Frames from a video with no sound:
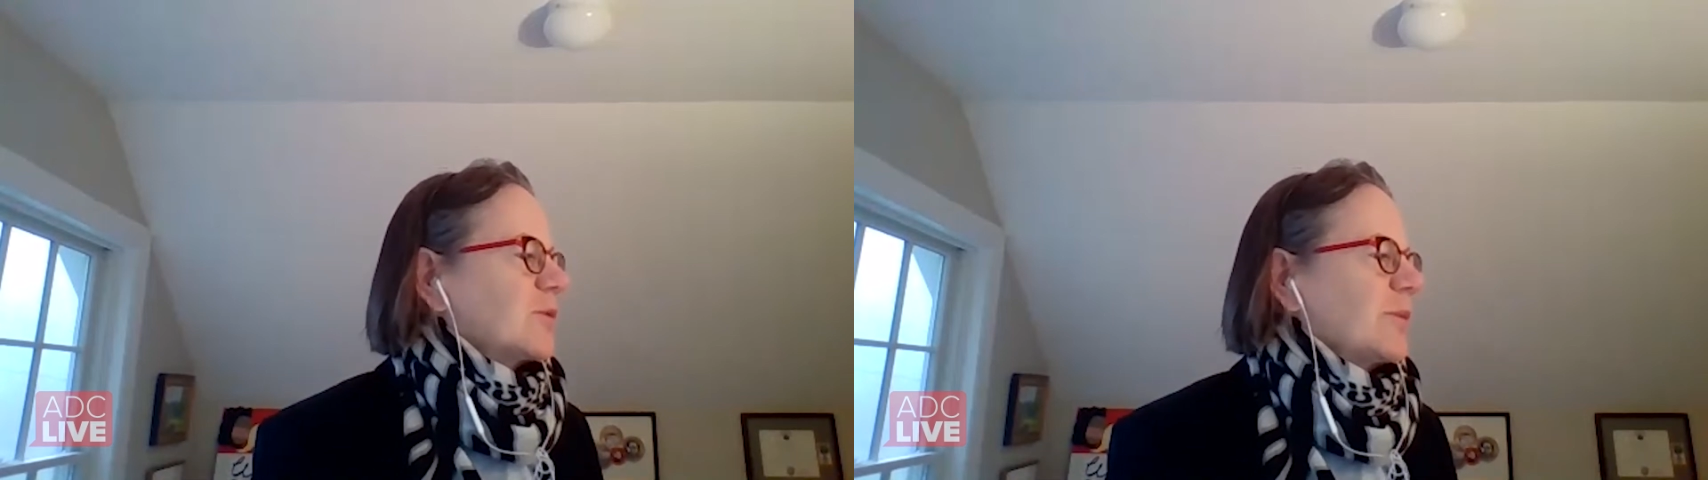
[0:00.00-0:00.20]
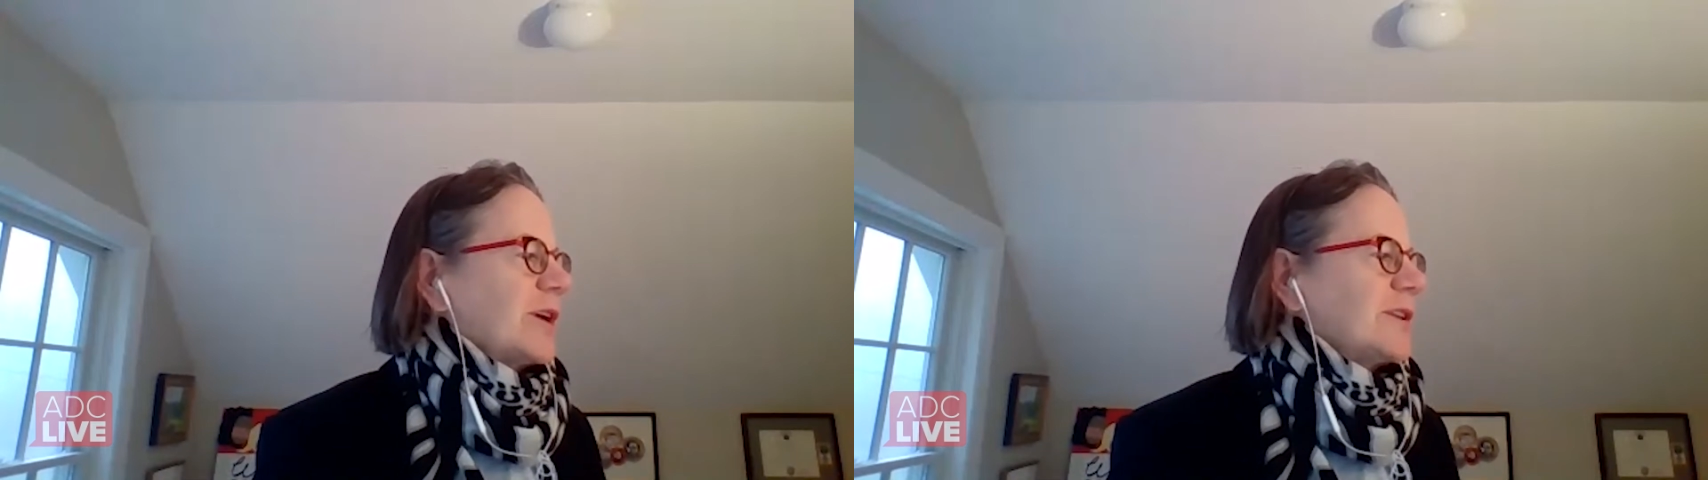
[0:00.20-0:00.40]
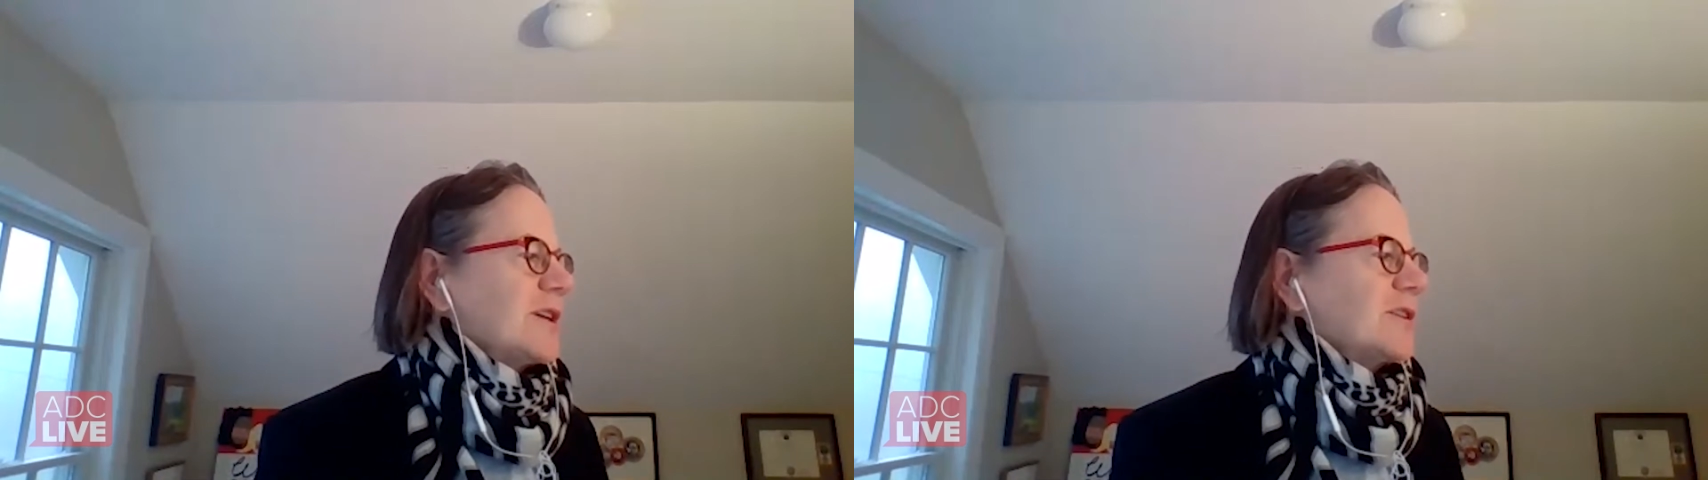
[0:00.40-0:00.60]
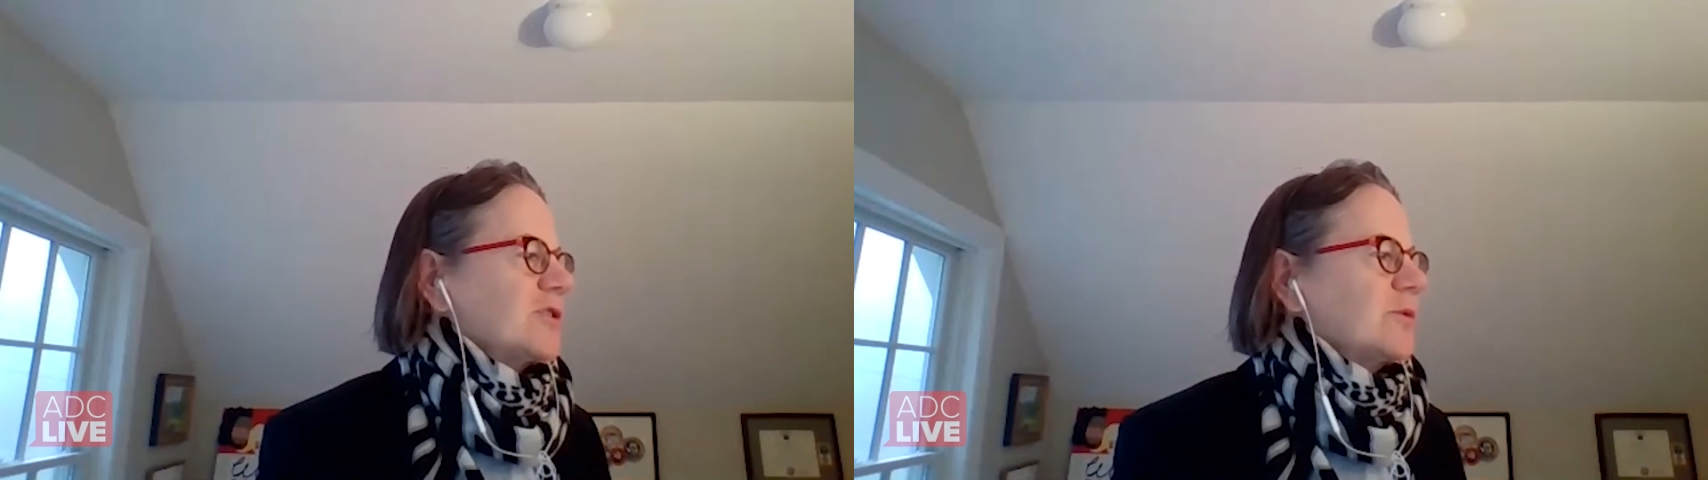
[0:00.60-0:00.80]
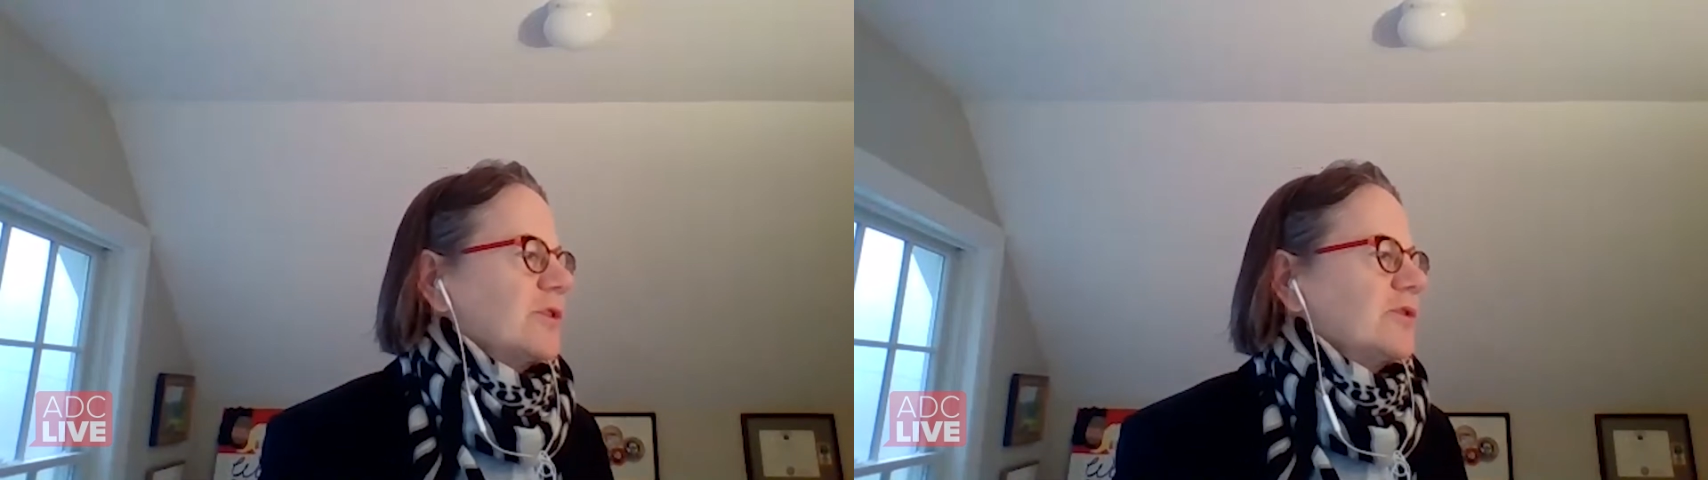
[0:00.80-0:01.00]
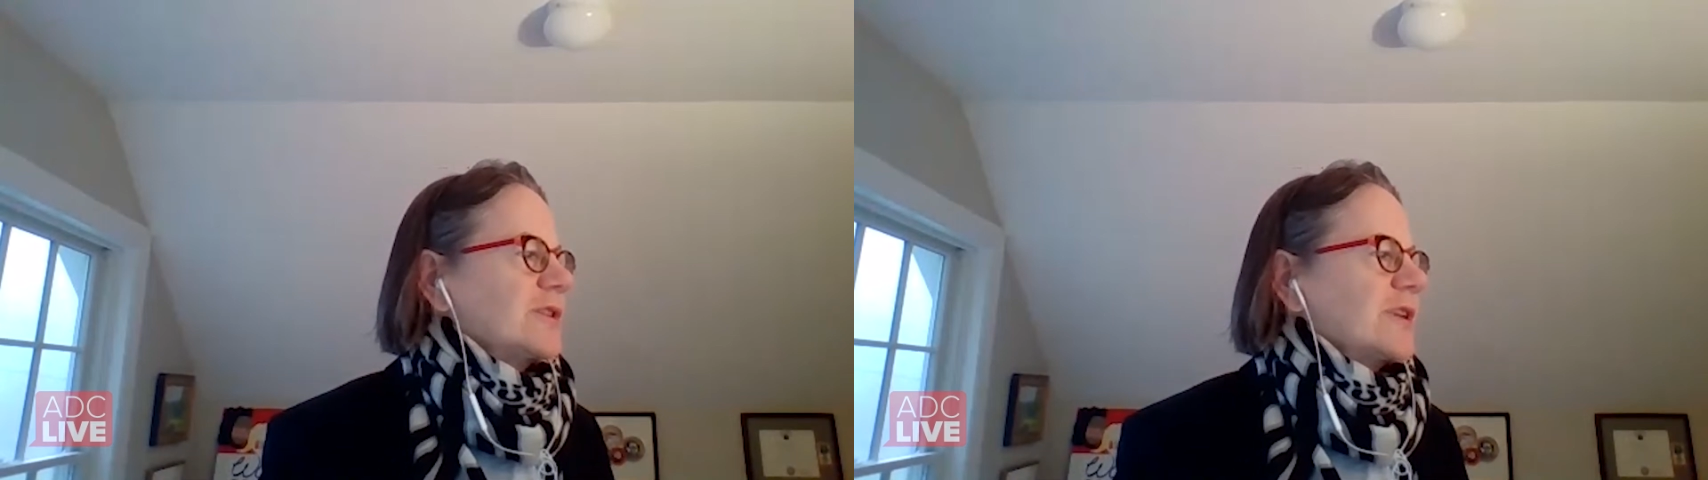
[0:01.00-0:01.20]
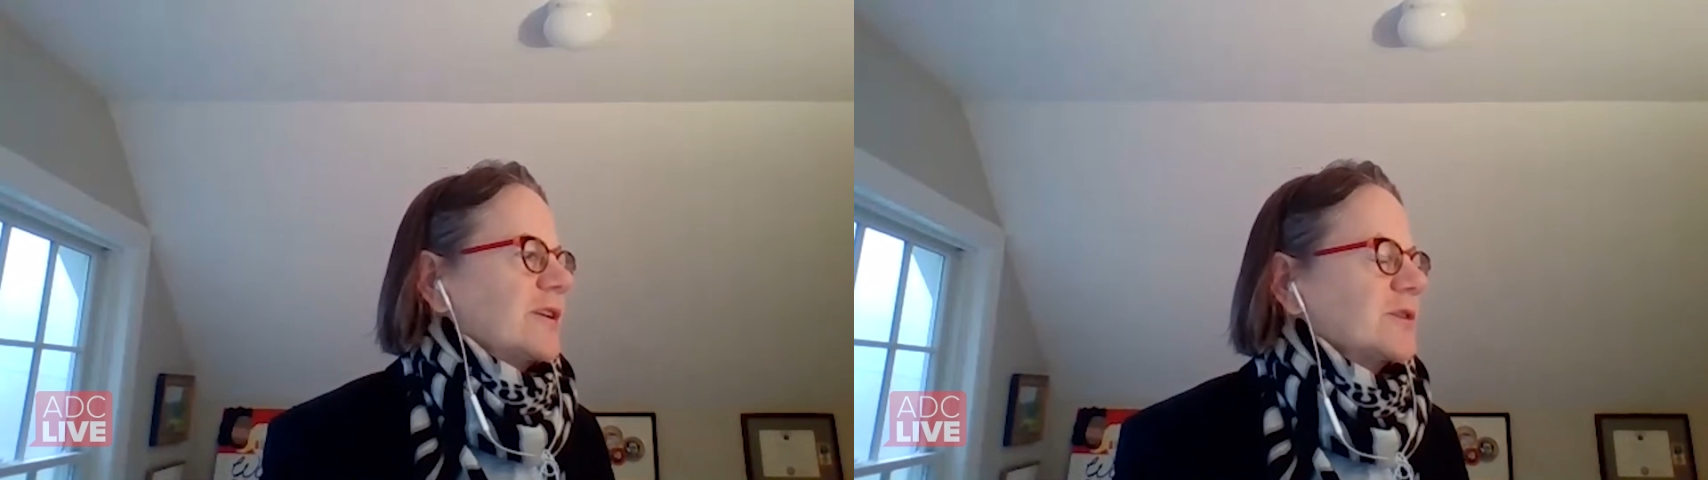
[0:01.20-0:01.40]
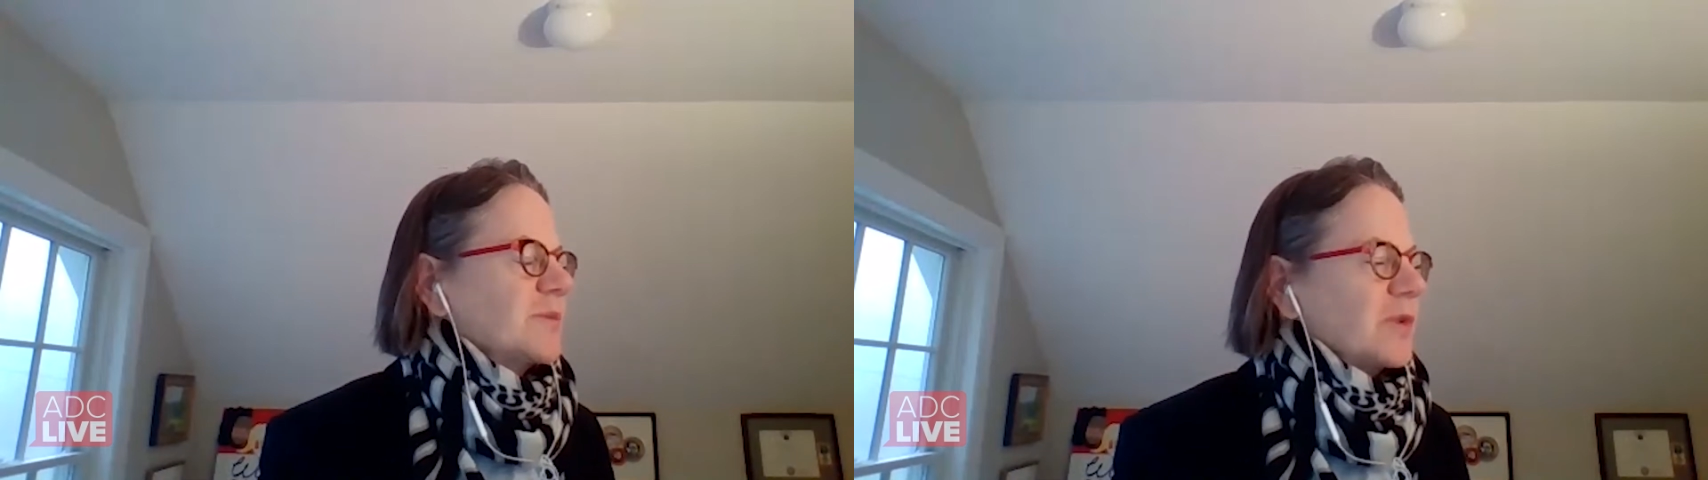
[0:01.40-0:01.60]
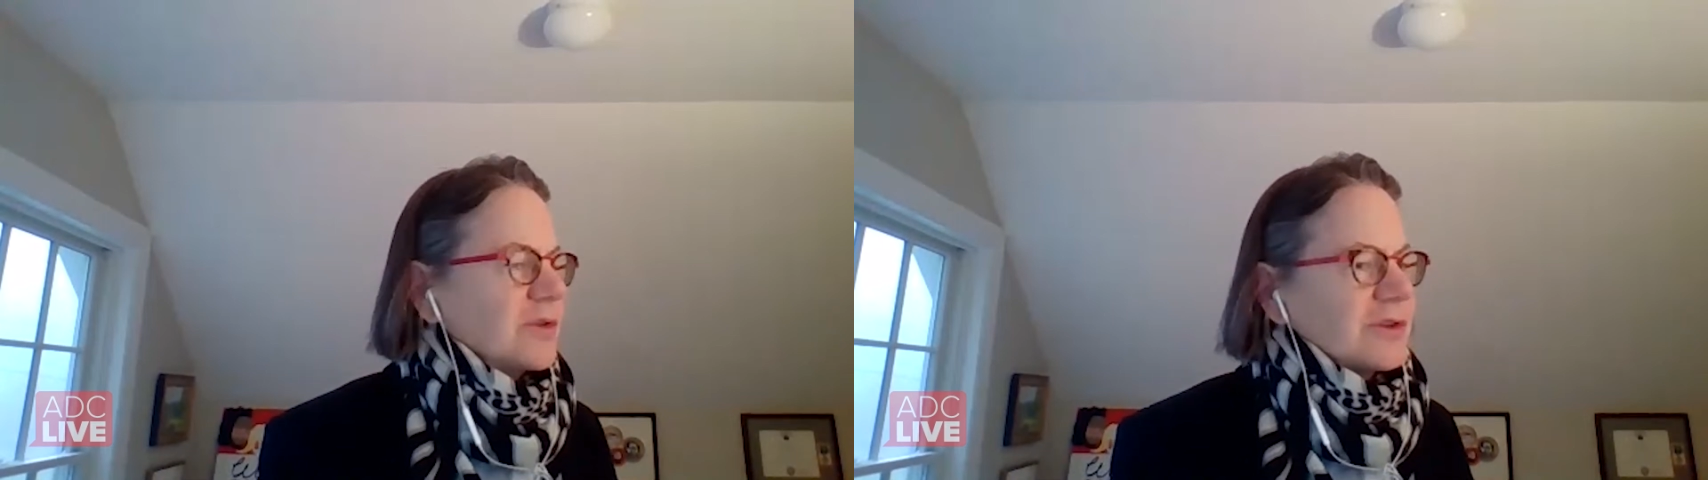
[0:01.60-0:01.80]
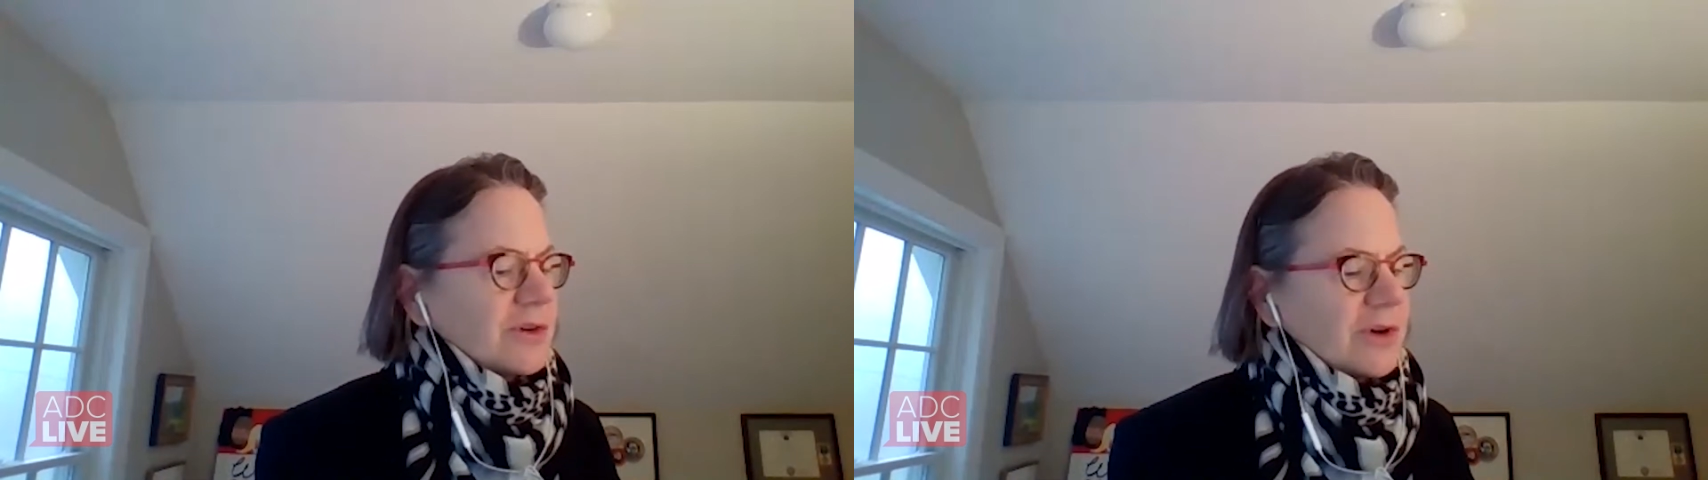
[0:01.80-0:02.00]
might take to reduce that
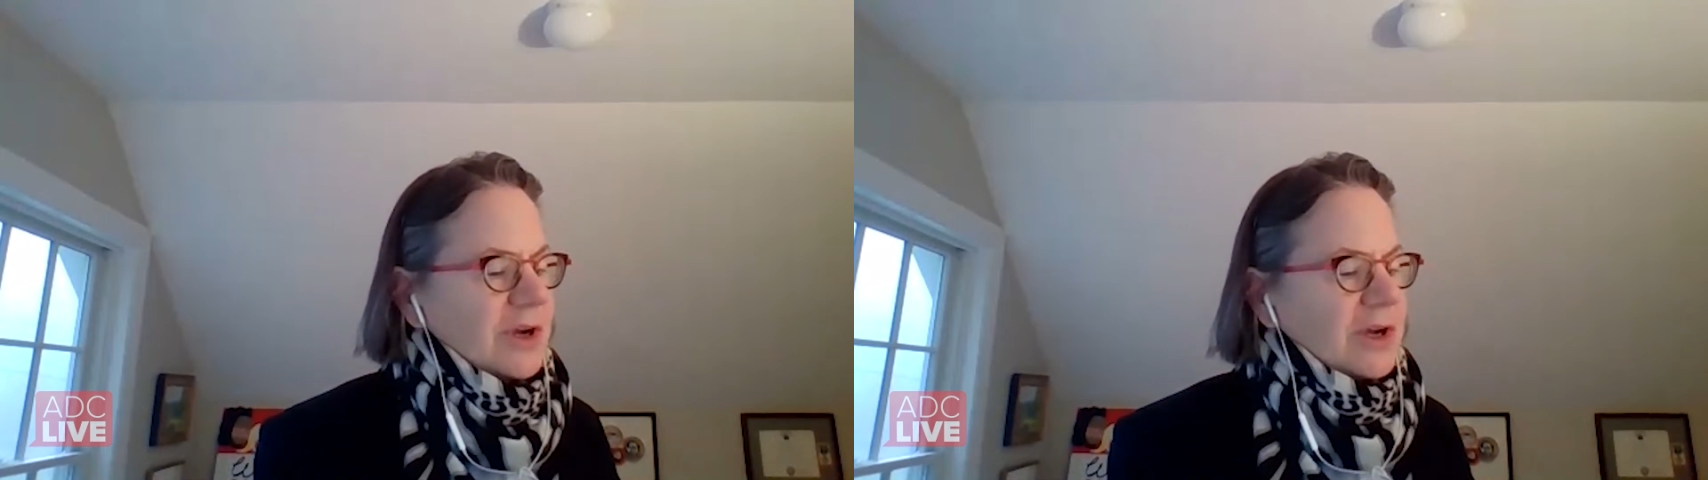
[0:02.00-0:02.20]
exposure.